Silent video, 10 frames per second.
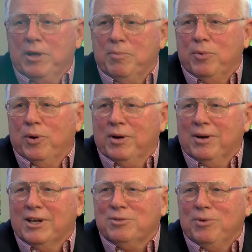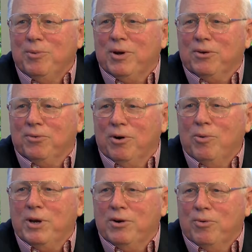important because we want to
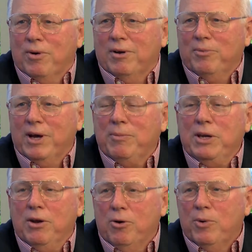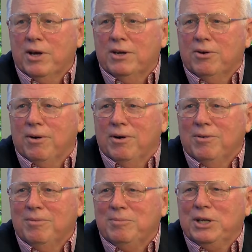grow in an orderly way. We know we're going to
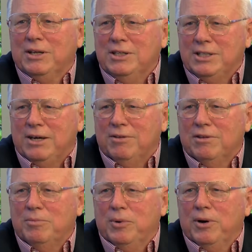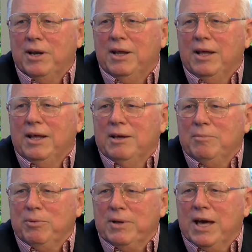grow, particularly south of the Broad,
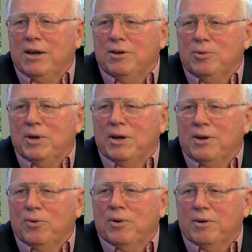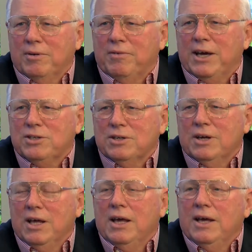but we got to do it in an orderly fashion.
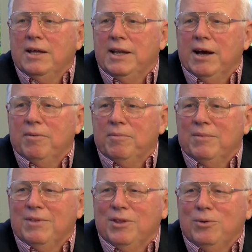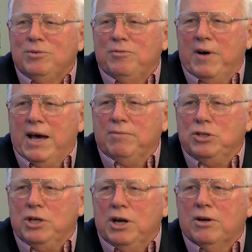Now, those 5
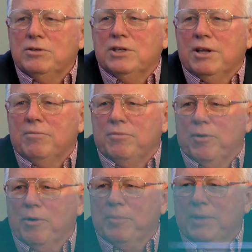chairs then form